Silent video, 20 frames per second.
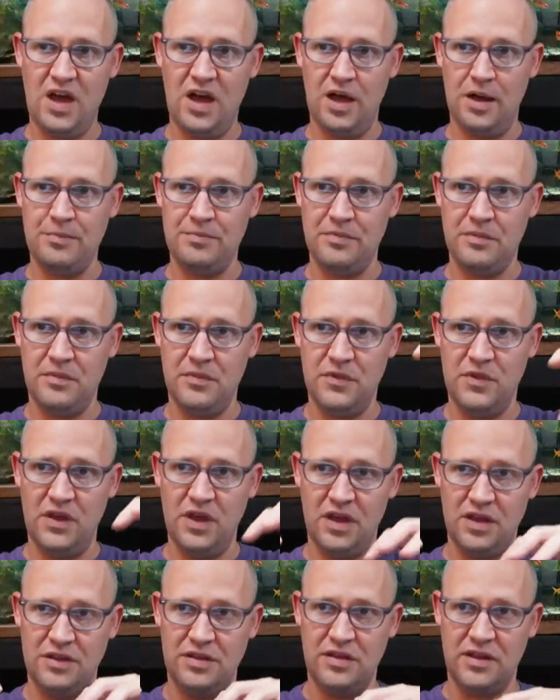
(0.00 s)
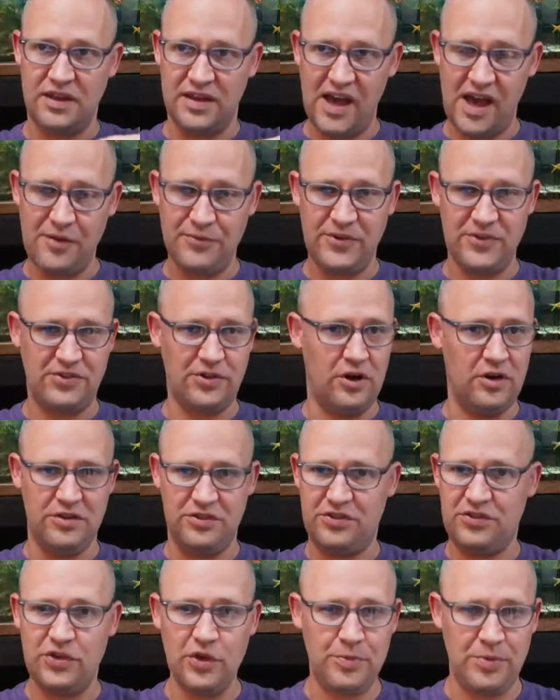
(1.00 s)
the catfish
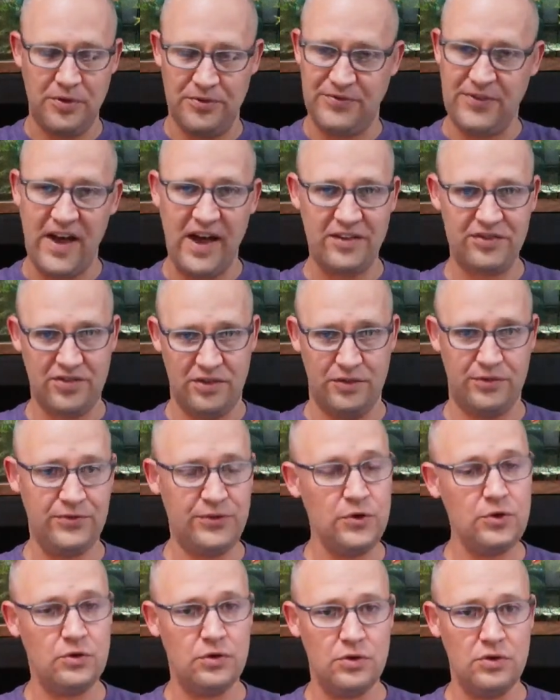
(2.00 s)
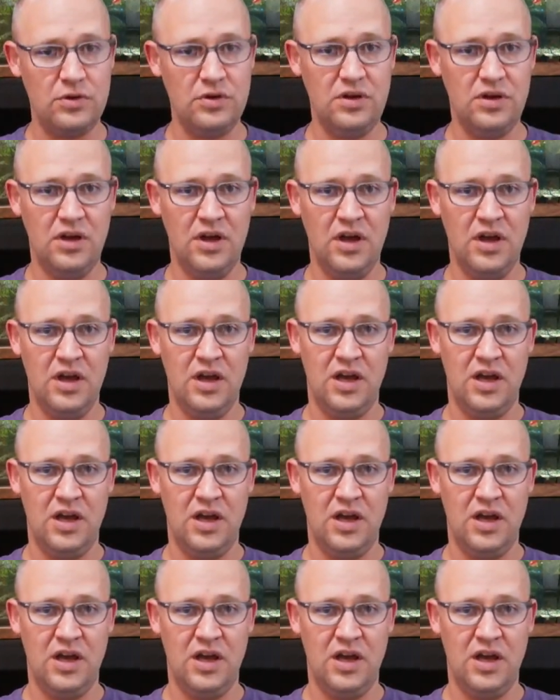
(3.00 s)
aren't super fast to food,